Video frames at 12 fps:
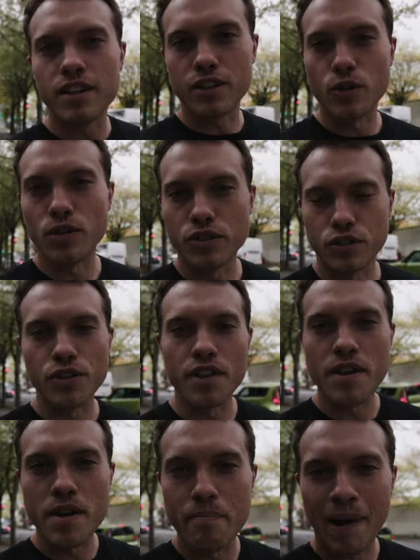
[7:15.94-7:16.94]
going to
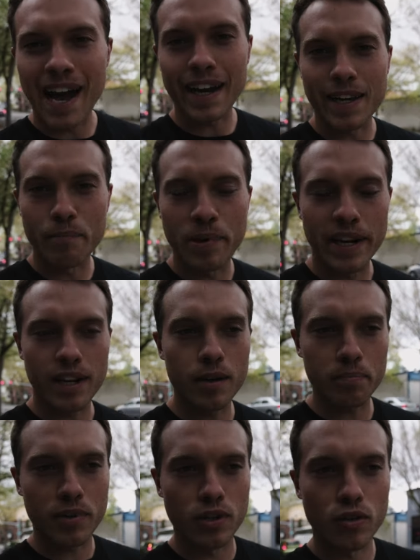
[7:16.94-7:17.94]
the packet
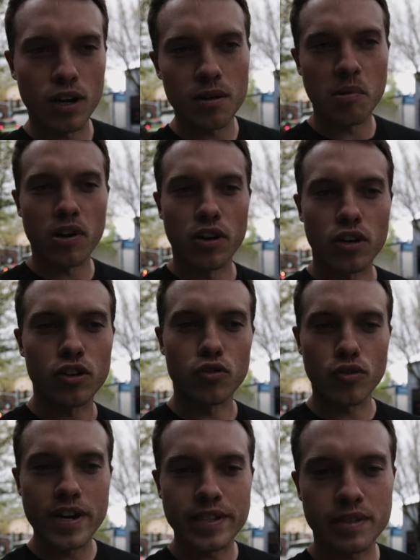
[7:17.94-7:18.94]
pickup, go grab our
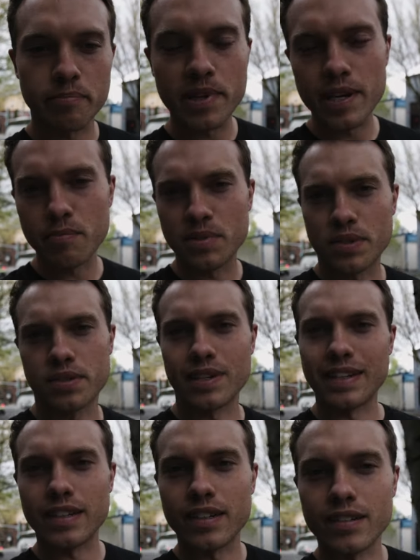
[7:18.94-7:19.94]
race bibs
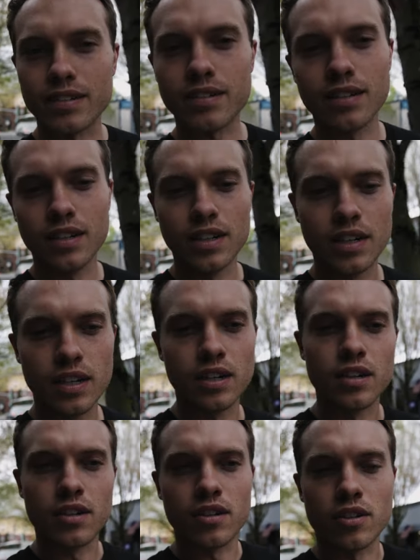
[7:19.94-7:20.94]
and
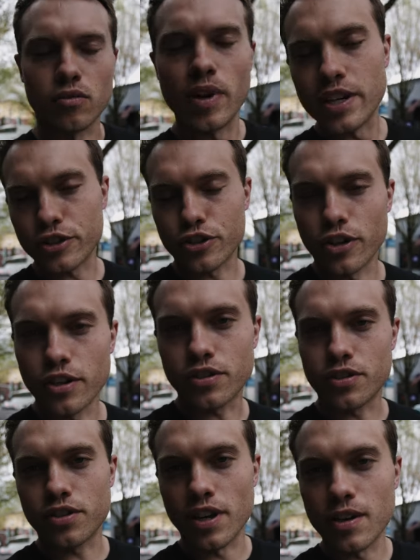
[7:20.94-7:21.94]
race
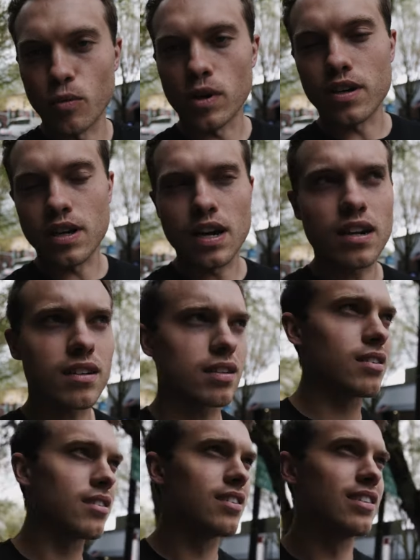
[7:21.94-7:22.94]
shirts and whatnot.
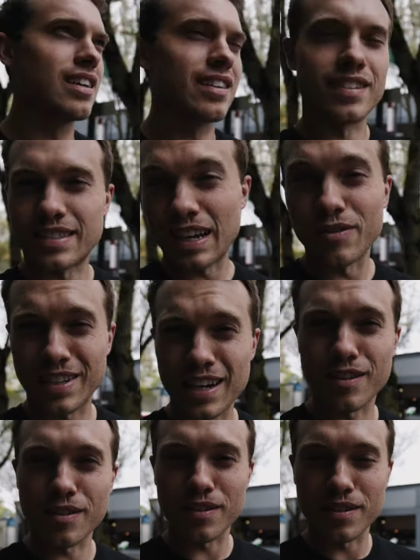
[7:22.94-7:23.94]
This
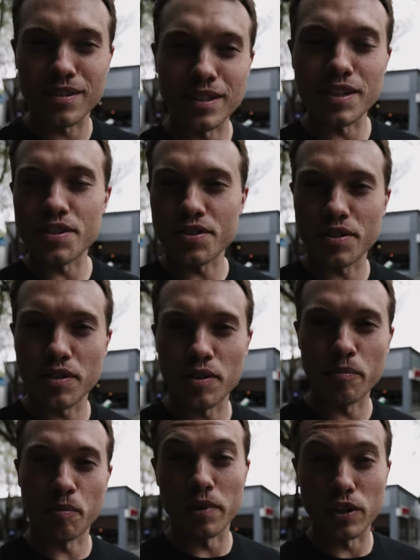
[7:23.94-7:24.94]
downtown is
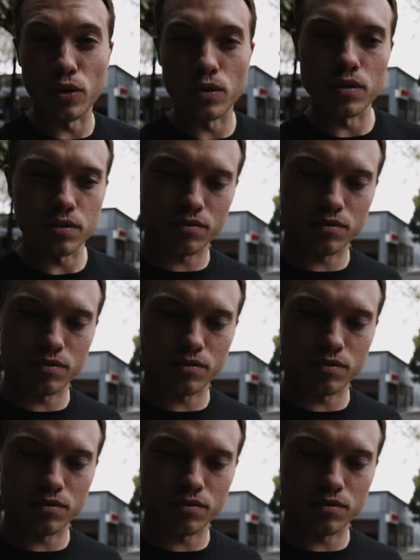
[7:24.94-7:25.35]
pretty cool.